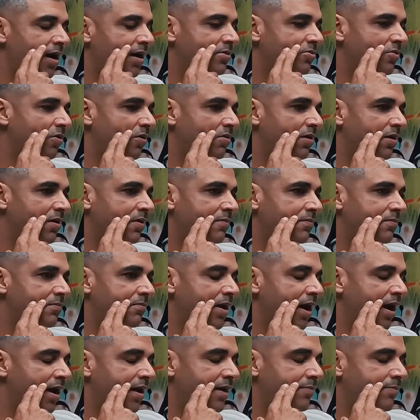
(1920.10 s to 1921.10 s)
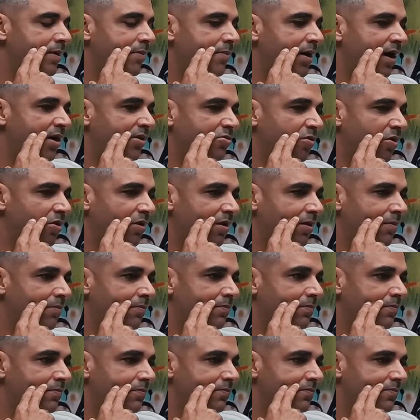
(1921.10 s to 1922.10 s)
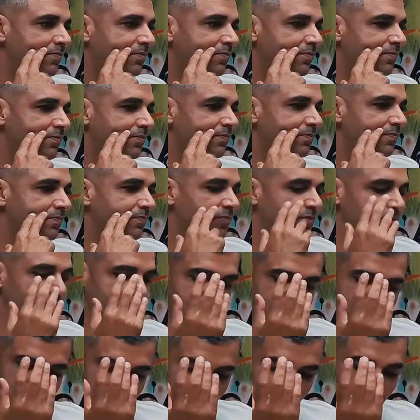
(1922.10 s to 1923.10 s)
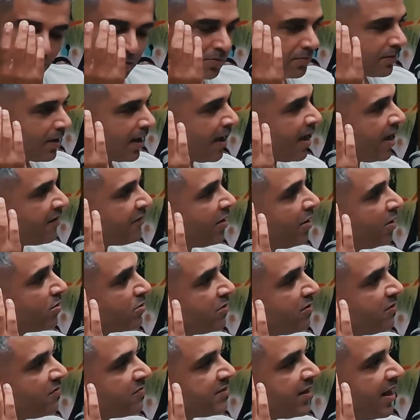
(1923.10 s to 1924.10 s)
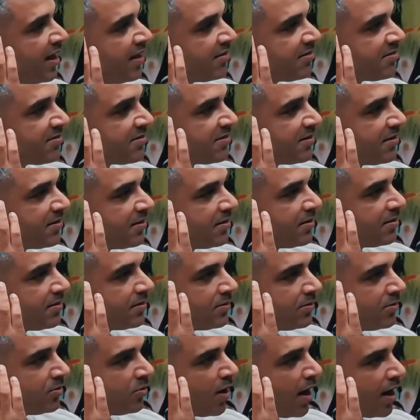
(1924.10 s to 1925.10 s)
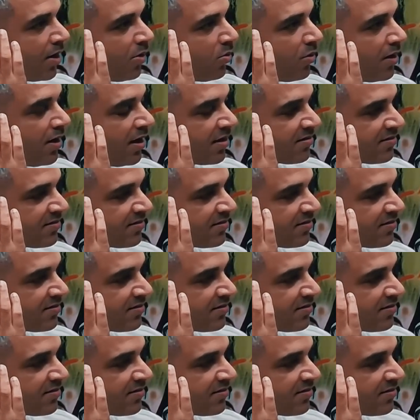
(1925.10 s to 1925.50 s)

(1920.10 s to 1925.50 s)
told him, I remember I told him, look, I have a lot of tats. Do I look like